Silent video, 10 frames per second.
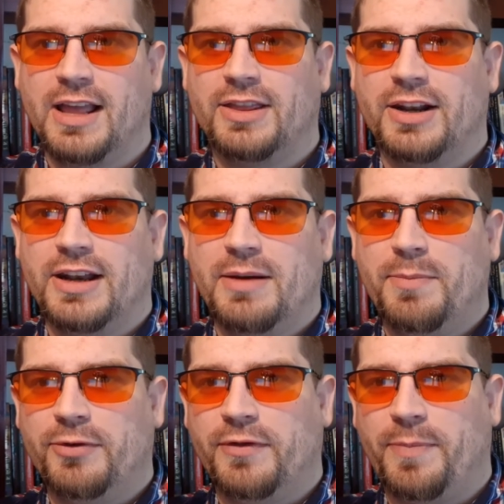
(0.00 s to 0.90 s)
the
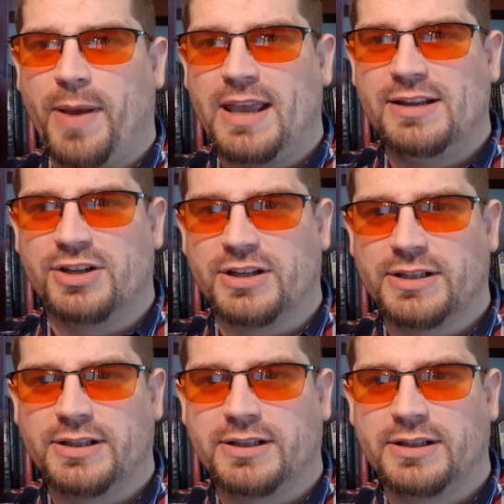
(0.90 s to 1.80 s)
number of
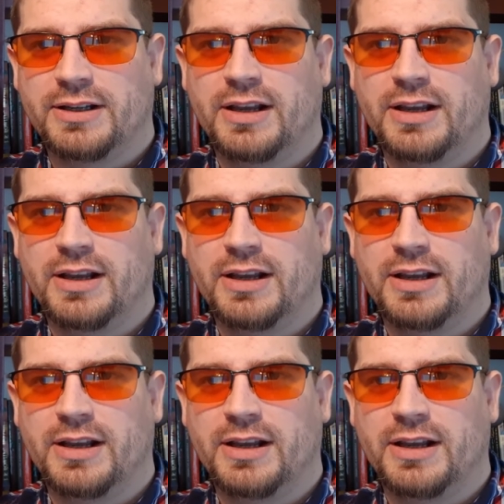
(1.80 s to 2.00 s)
pages,